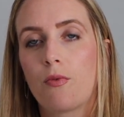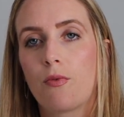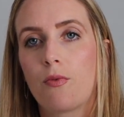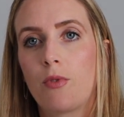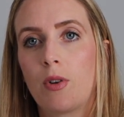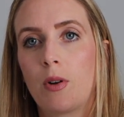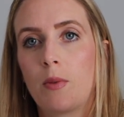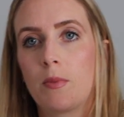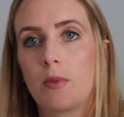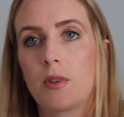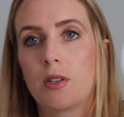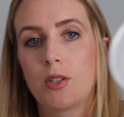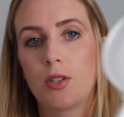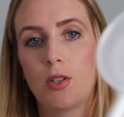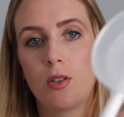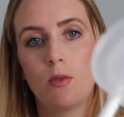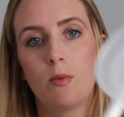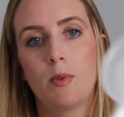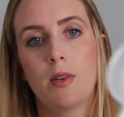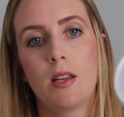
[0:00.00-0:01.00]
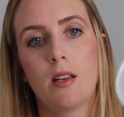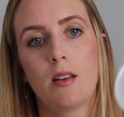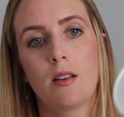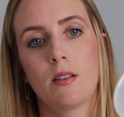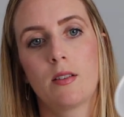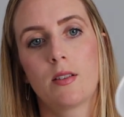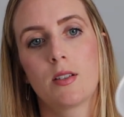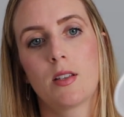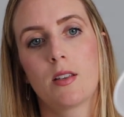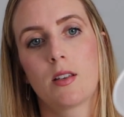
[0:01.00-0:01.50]
from the
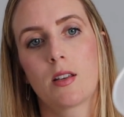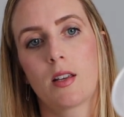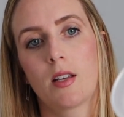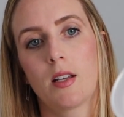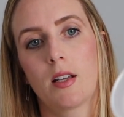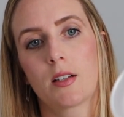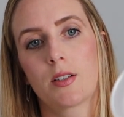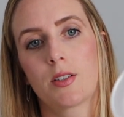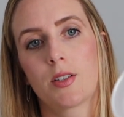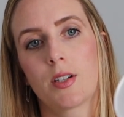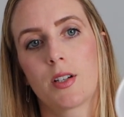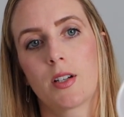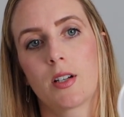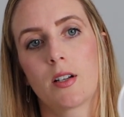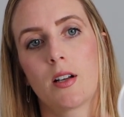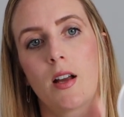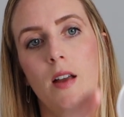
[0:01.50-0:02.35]
tubing to the connector